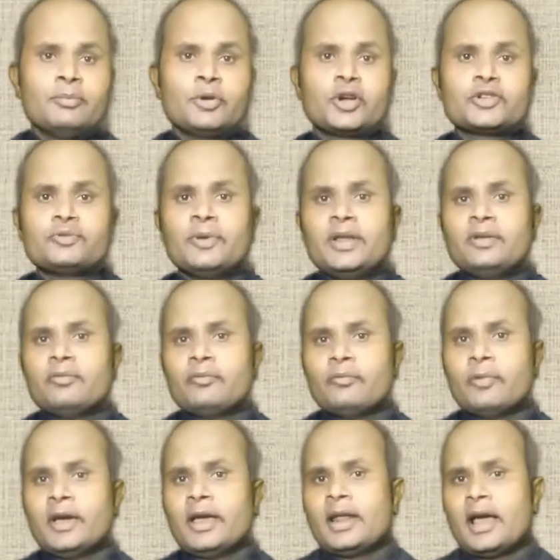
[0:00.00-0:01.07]
because
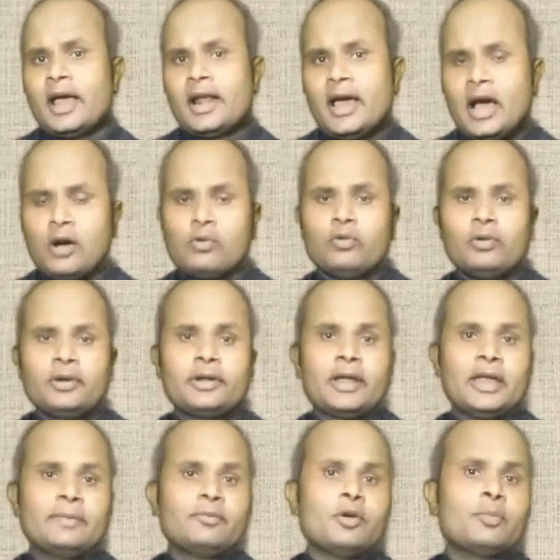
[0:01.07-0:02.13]
when, where and how
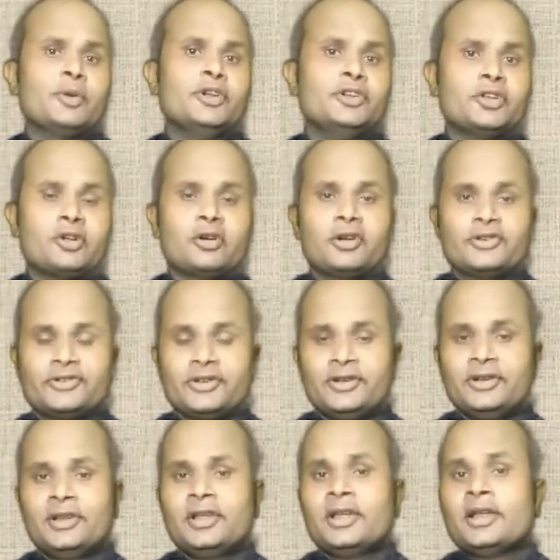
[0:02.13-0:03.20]
type of
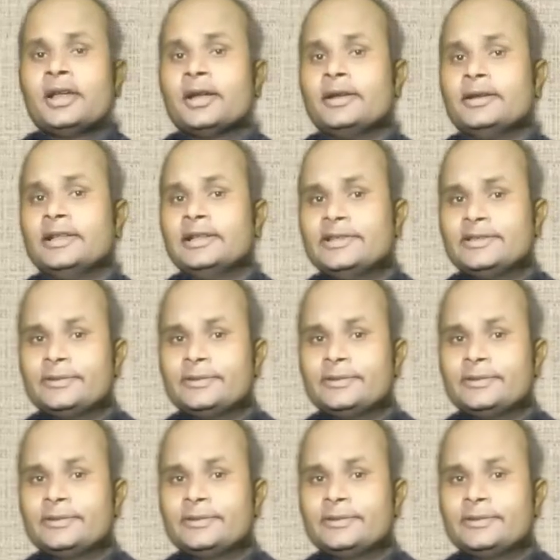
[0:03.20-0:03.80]
interrogation deals